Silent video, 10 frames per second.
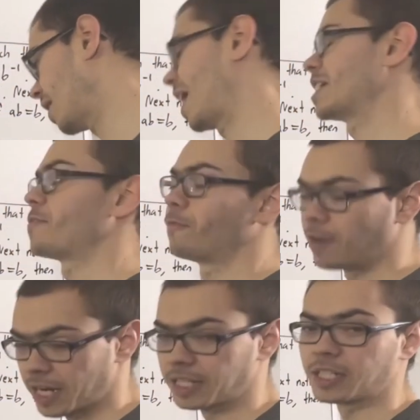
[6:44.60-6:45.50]
has
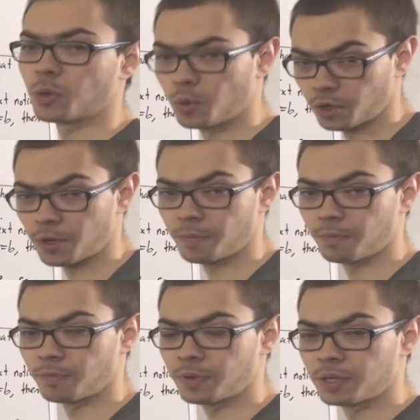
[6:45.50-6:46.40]
finite order.
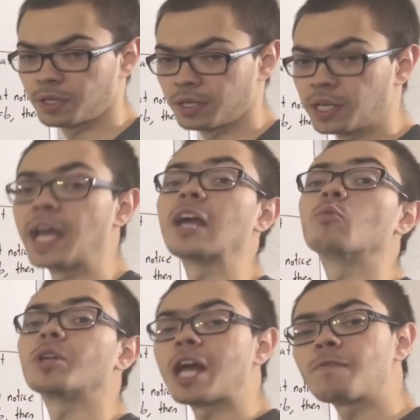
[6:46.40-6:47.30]
And
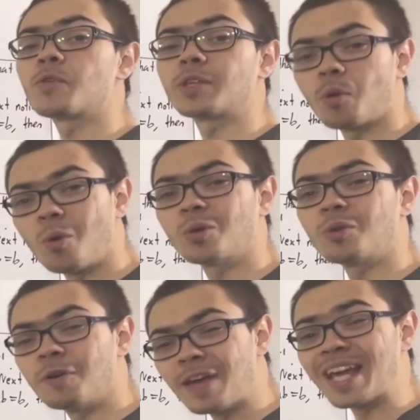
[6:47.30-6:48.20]
whatever the order
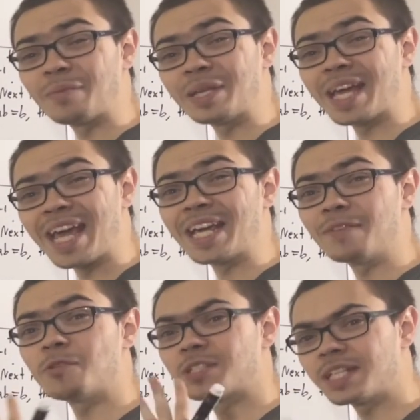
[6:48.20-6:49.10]
of AB A
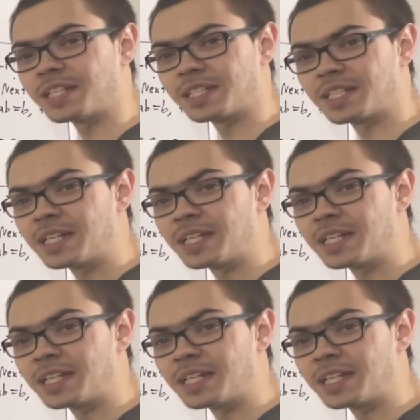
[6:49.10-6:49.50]
inverse is,